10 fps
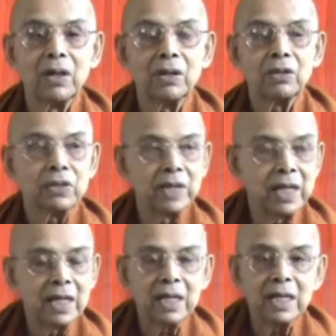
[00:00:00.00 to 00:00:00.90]

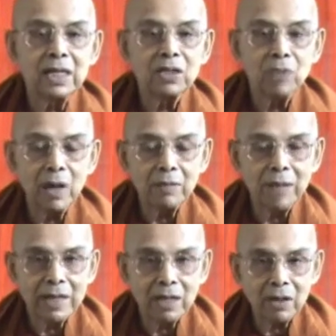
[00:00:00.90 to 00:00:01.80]
Seeing is one
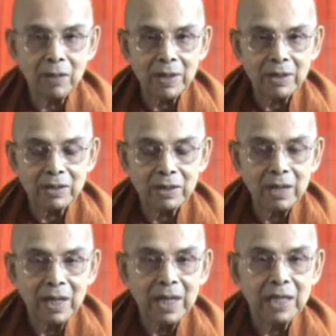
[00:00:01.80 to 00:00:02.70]
manner of
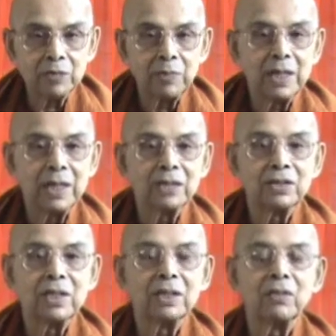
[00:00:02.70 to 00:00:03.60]

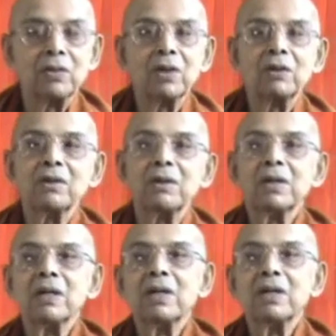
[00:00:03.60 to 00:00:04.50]
experiencing the world.
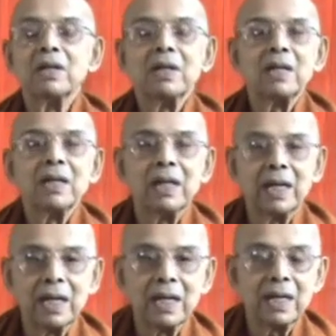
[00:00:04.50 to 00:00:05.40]

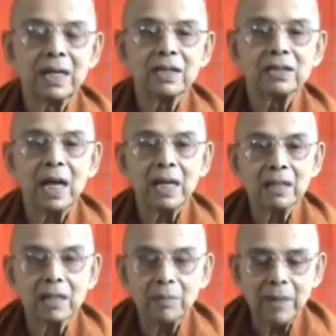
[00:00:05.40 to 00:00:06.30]
Hearing is
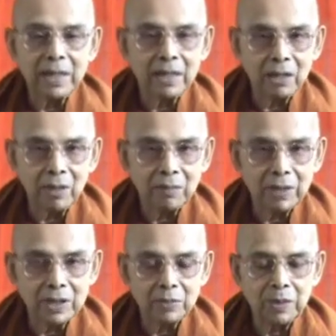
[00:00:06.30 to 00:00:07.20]
another manner of
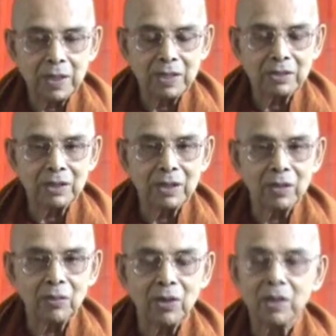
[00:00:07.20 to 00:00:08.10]
experiencing
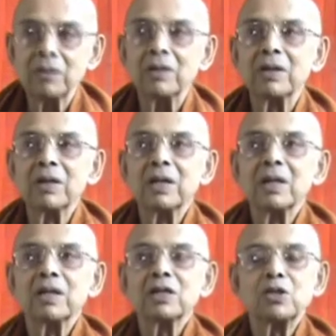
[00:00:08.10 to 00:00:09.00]
the world.
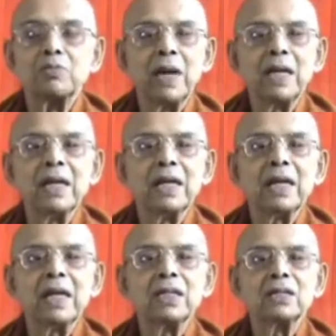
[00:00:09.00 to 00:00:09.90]
Smelling
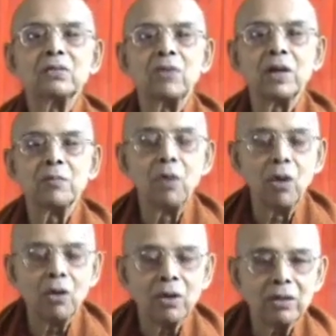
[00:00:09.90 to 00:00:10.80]
is one
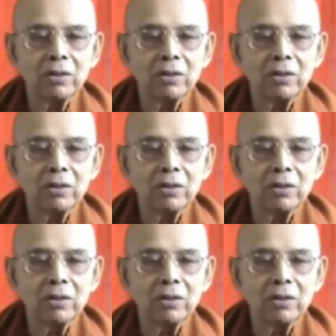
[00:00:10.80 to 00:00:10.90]
more